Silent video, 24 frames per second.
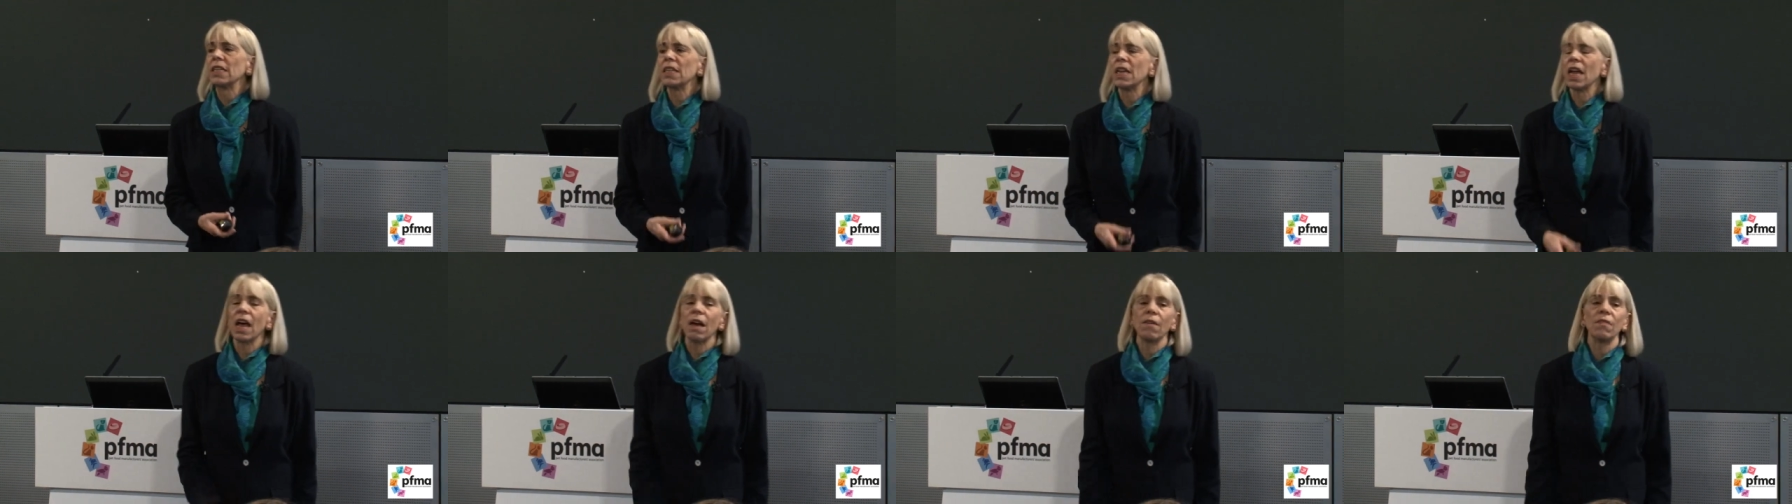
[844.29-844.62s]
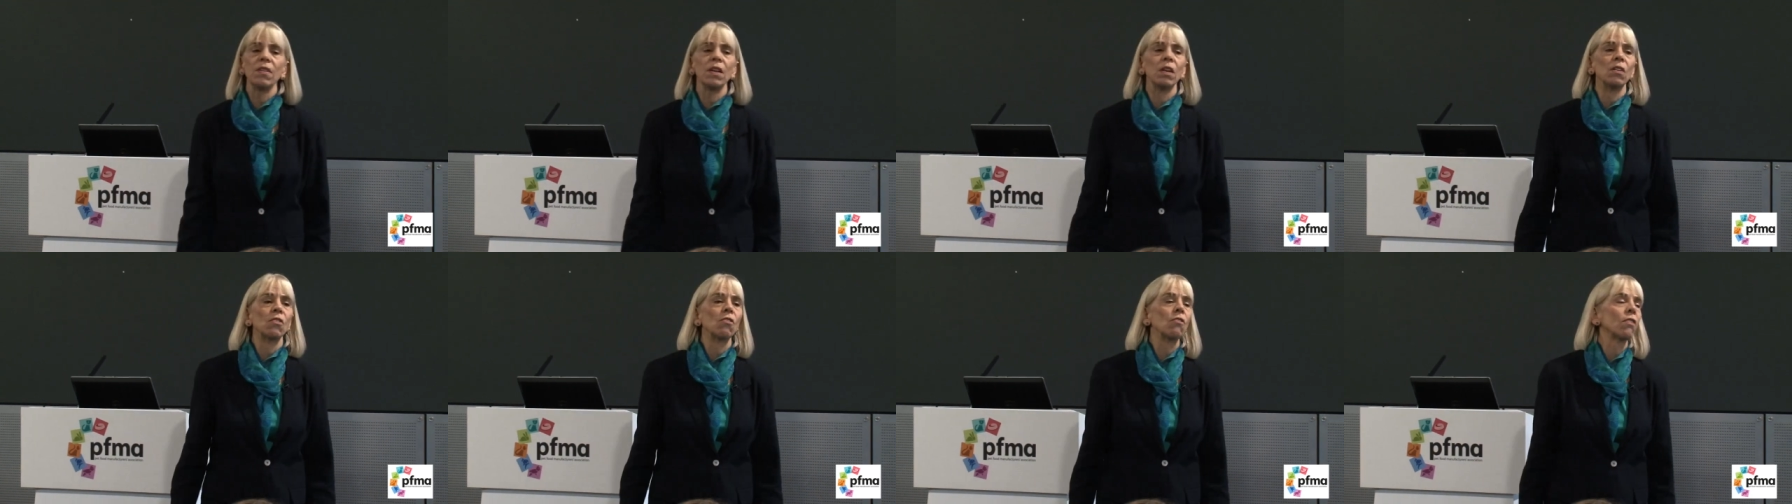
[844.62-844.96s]
to have
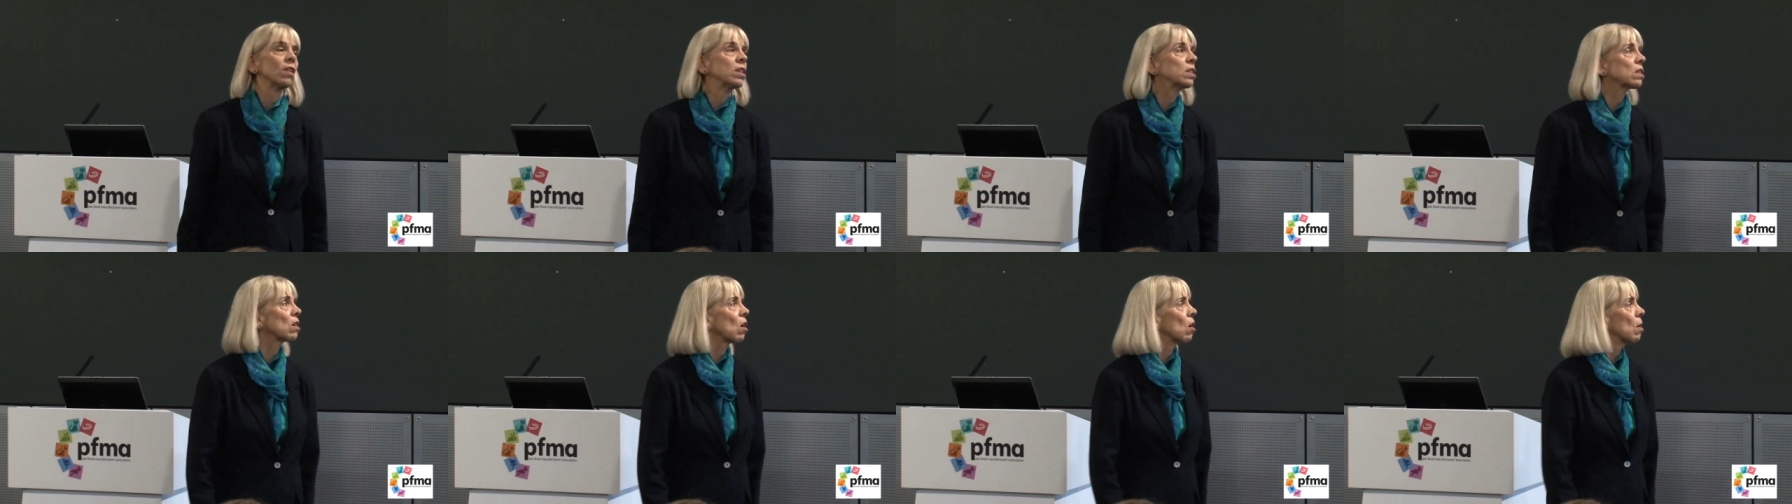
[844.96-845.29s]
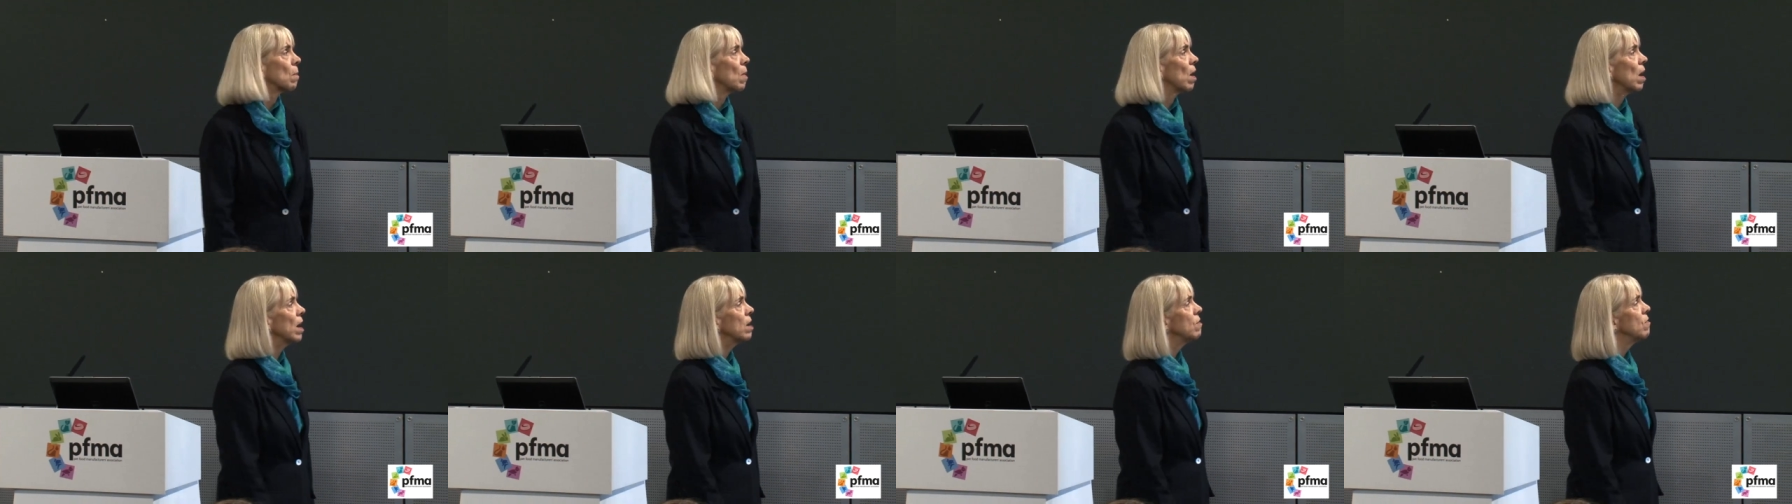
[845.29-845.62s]
an increased
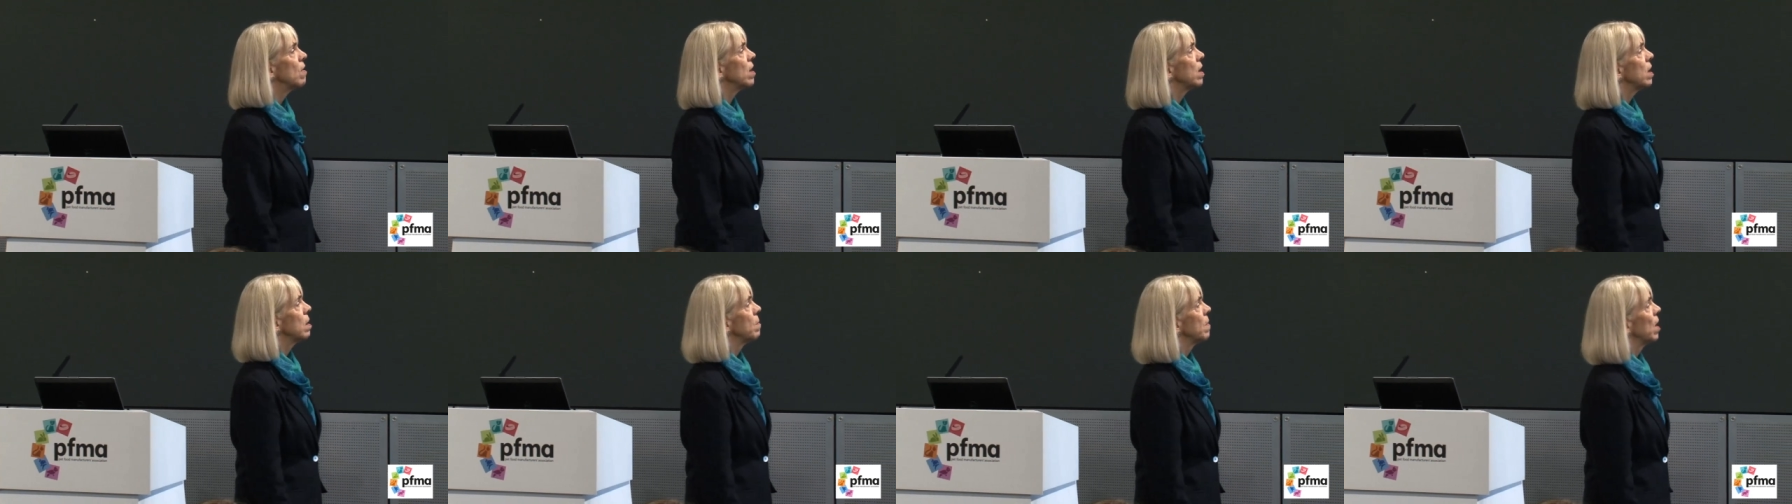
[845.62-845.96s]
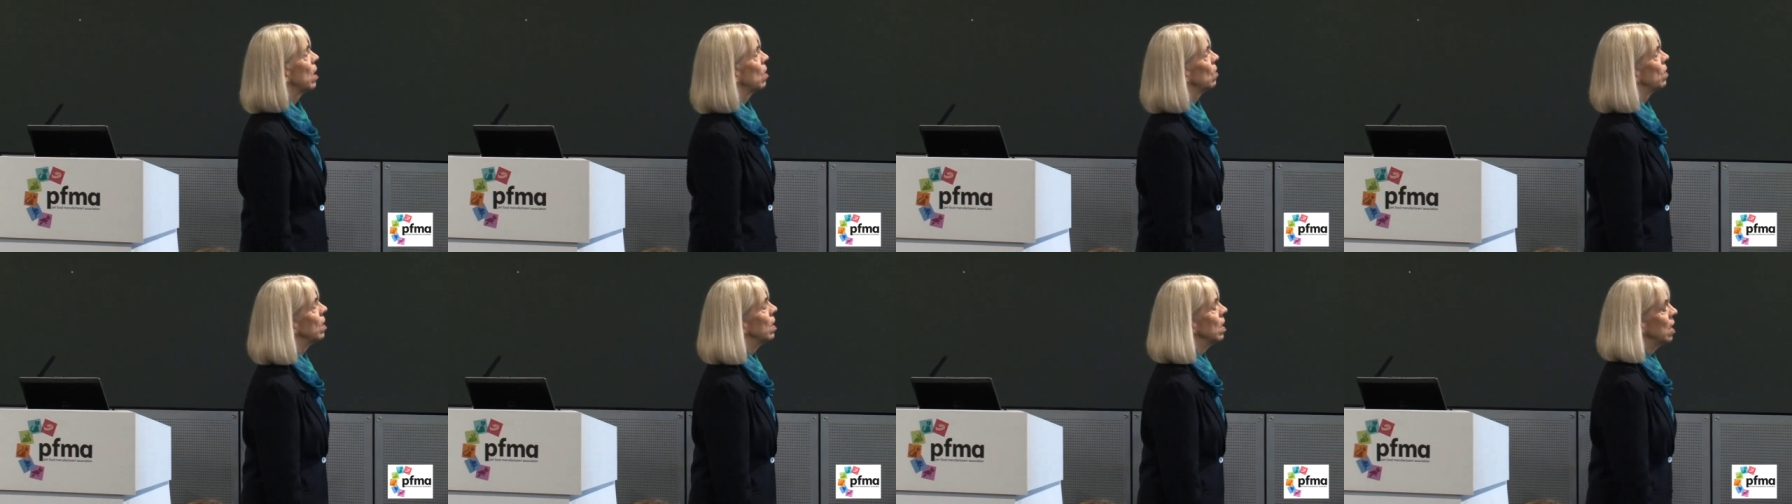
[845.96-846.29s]
carbohydrate
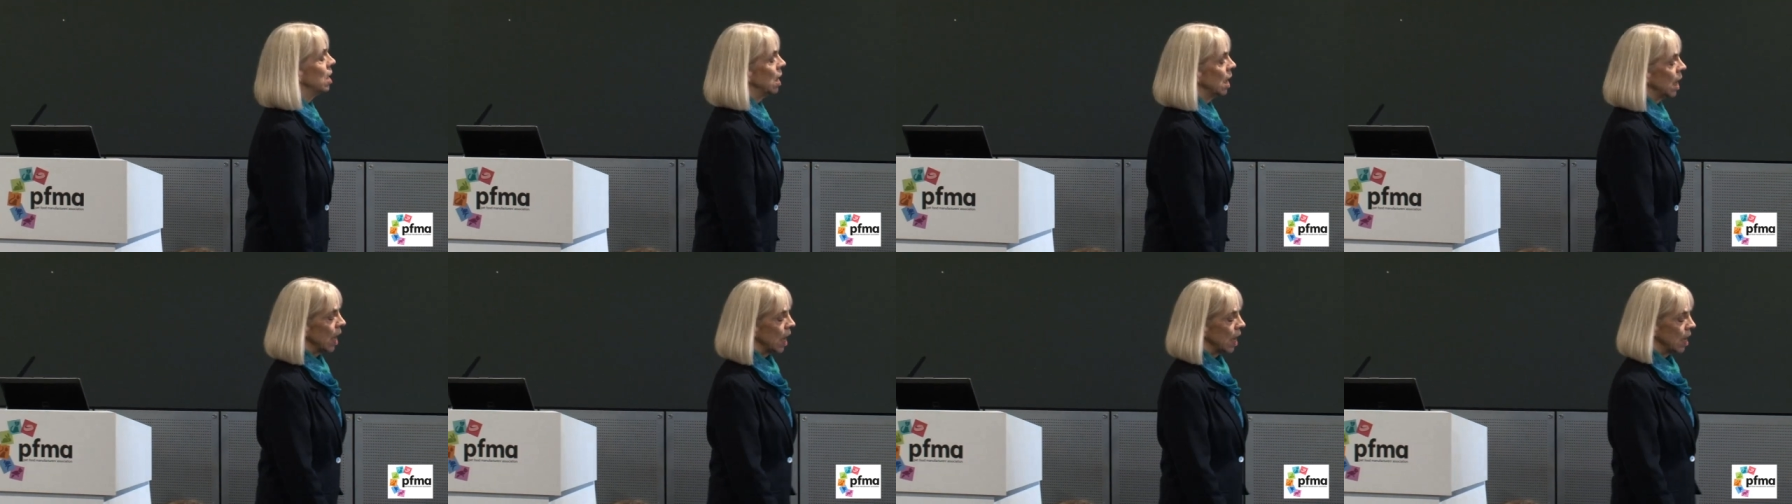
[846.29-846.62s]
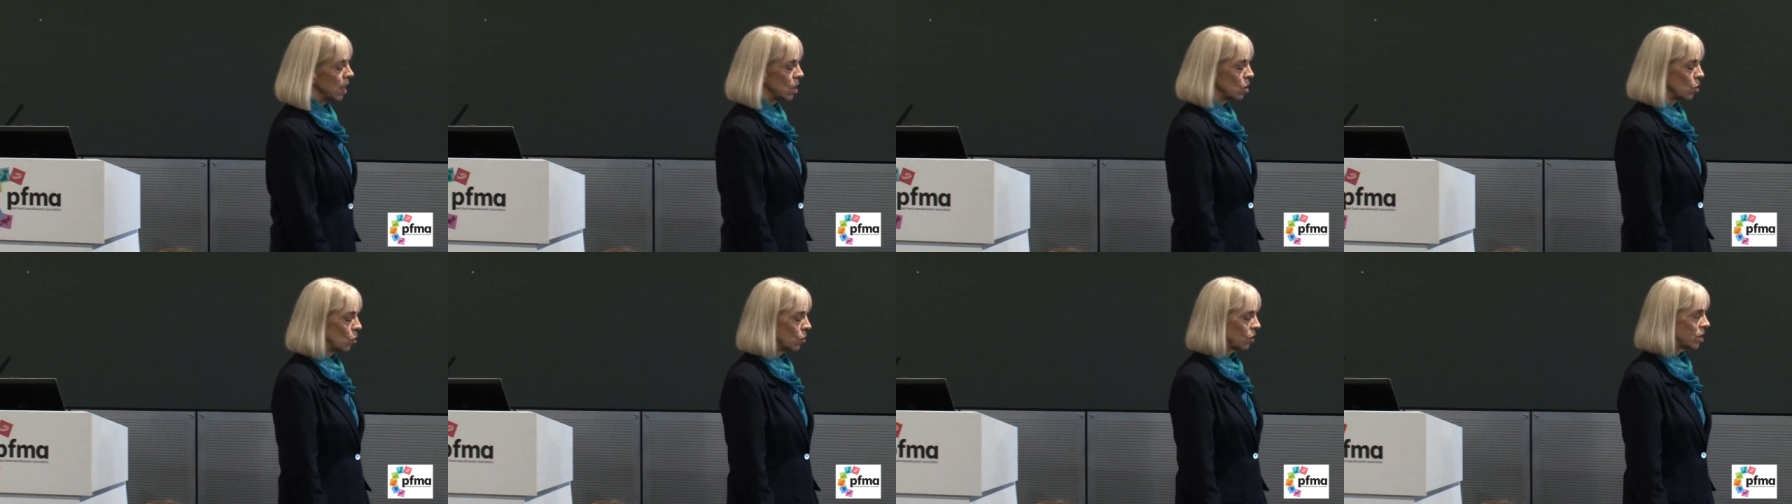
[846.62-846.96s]
amount
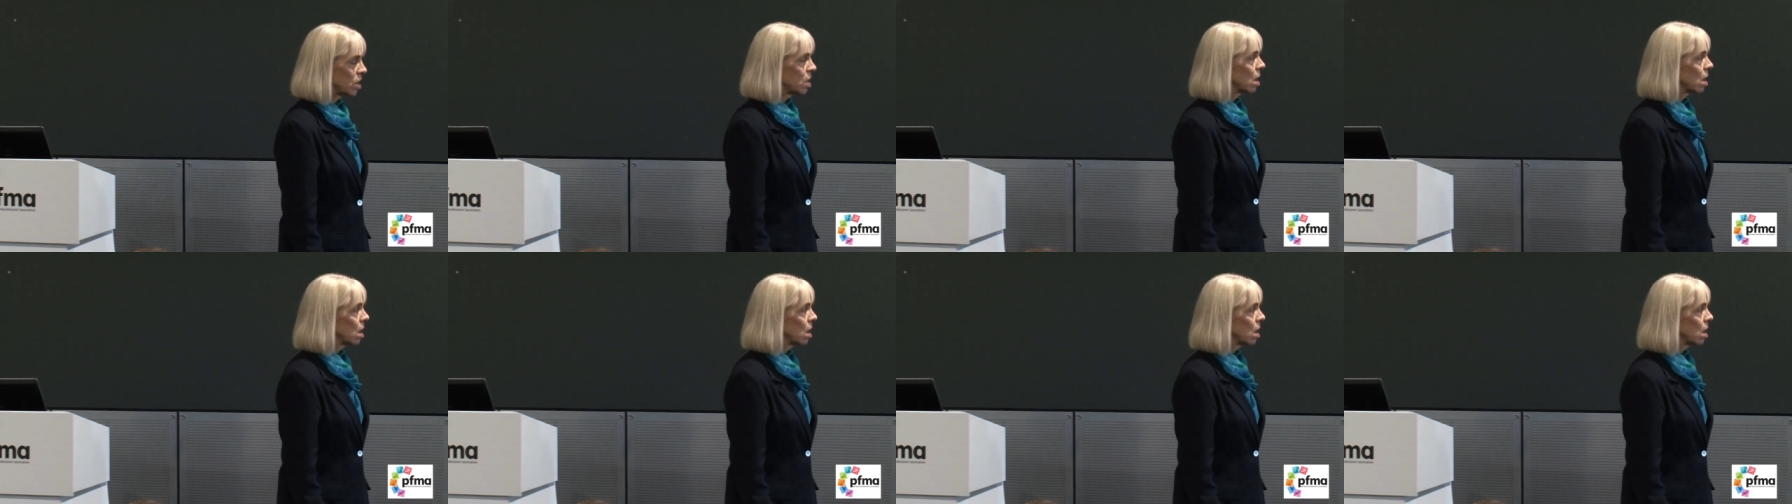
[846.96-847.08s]
in those